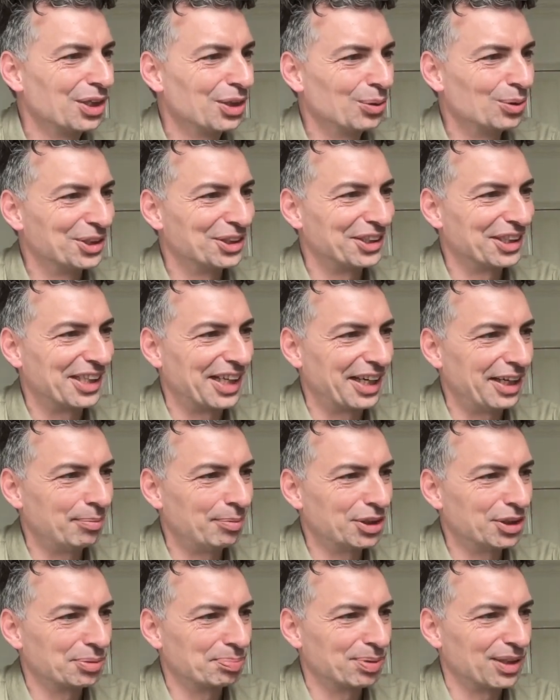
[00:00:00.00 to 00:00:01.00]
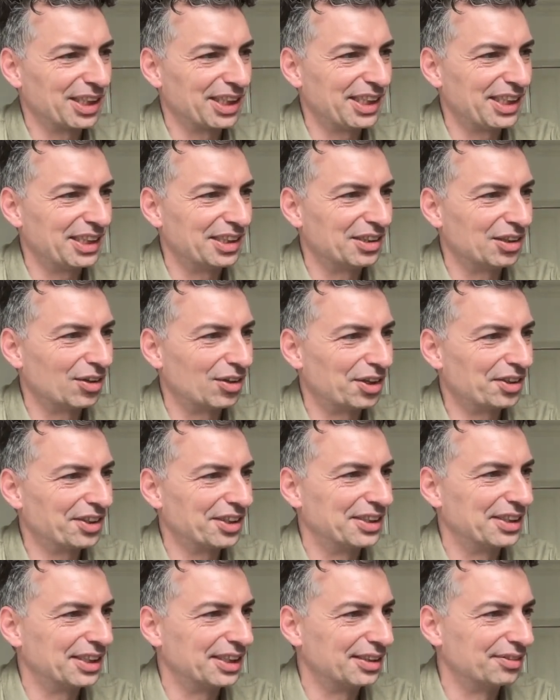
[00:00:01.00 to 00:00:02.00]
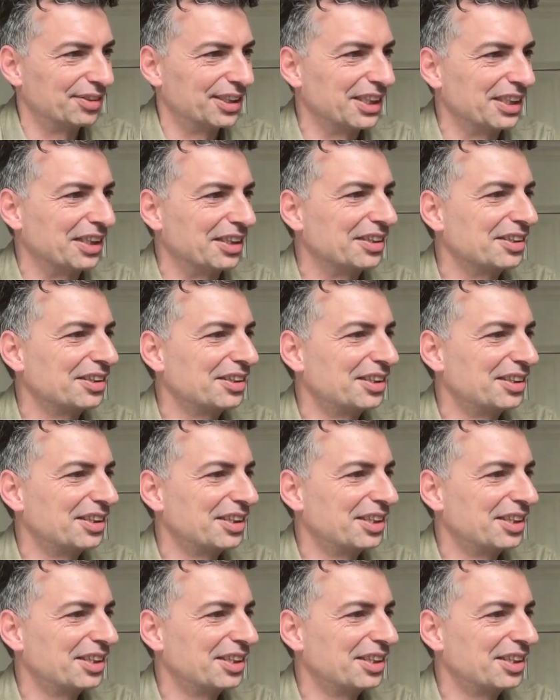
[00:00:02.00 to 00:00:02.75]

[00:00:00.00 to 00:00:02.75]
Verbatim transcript: was the game is playing on the T V.